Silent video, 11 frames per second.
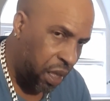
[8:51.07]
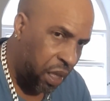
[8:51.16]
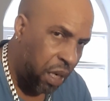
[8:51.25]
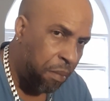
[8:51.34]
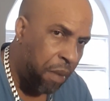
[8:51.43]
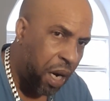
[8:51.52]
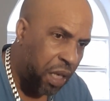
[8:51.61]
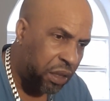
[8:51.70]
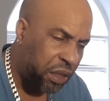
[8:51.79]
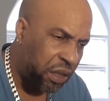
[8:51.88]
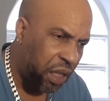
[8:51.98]
the
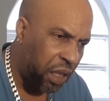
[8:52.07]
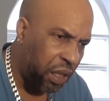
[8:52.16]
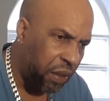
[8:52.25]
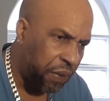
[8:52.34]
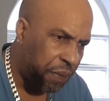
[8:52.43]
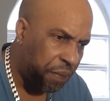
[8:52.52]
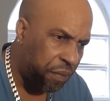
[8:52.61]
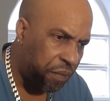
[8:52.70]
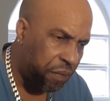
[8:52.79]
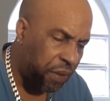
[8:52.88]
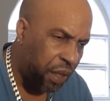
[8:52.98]
mask thing.
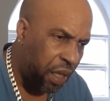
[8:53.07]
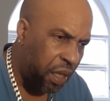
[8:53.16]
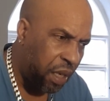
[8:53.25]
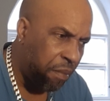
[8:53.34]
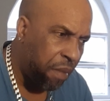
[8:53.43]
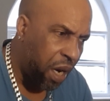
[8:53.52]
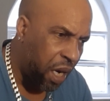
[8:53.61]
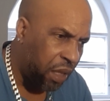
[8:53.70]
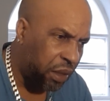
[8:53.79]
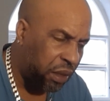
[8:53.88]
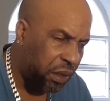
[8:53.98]
The
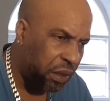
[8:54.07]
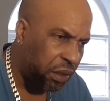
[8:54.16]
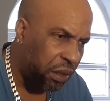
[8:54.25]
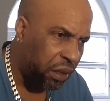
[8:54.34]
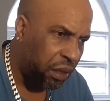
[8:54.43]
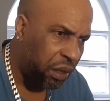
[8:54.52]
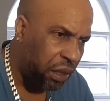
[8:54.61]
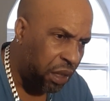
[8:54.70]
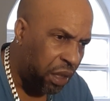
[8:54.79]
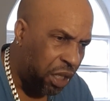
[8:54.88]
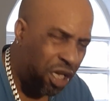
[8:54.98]
mask.
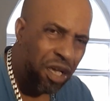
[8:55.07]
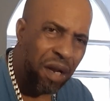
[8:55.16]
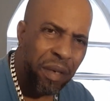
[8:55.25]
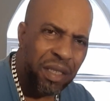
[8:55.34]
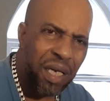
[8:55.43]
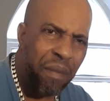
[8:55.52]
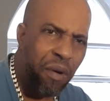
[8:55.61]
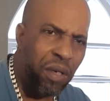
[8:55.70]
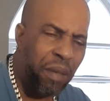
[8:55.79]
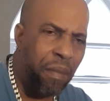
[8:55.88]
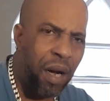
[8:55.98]
You hear them talk about
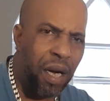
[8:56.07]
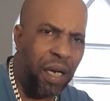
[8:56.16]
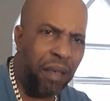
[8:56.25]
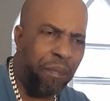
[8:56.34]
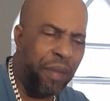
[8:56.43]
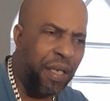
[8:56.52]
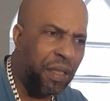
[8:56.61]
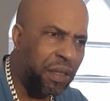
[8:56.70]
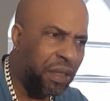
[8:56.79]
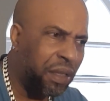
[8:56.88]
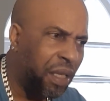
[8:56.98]
the mark of the
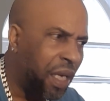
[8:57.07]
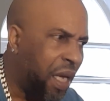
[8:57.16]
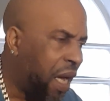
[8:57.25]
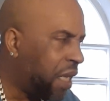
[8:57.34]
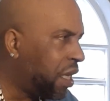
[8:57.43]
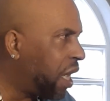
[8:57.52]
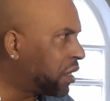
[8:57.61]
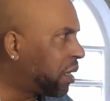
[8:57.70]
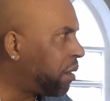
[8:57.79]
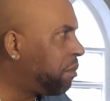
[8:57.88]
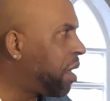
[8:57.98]
beast, and you
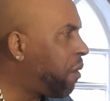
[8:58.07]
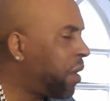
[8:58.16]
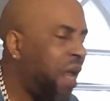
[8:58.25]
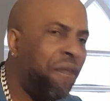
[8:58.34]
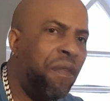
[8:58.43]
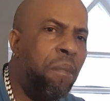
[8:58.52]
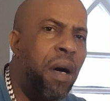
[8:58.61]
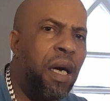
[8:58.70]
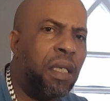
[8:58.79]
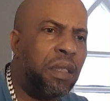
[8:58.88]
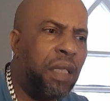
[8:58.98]
accept me. I wonder if the
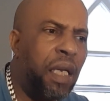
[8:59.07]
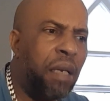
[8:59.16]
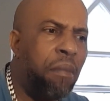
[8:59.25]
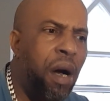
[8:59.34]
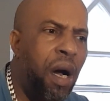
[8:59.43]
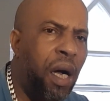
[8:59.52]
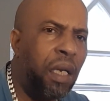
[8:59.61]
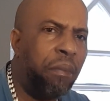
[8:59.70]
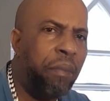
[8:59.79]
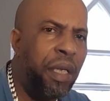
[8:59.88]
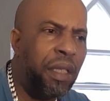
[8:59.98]
mask are the mark of the
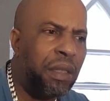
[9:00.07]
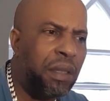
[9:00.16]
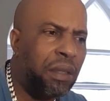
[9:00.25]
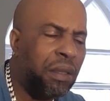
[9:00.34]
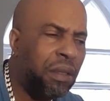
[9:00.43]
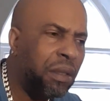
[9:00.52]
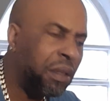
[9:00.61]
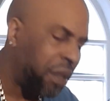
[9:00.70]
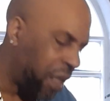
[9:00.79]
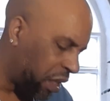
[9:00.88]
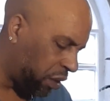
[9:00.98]
beast
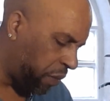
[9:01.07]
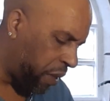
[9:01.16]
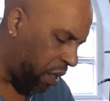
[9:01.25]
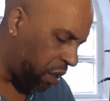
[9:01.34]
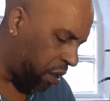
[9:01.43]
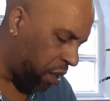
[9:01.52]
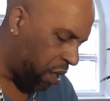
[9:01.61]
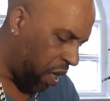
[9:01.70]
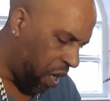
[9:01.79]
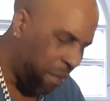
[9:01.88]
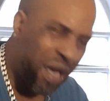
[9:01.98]
as well.
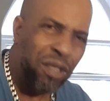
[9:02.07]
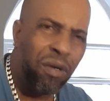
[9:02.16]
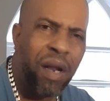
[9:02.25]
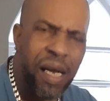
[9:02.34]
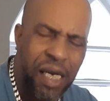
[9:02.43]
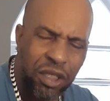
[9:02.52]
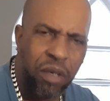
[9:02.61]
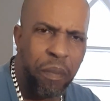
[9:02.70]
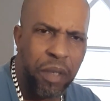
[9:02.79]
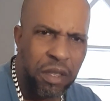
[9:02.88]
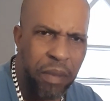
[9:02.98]
Might sound like a
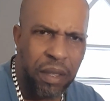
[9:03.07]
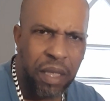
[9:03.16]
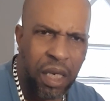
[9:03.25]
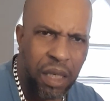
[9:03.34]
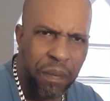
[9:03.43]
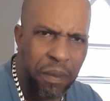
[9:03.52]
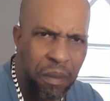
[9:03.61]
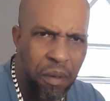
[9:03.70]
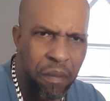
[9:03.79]
stupid spirit talking to people, but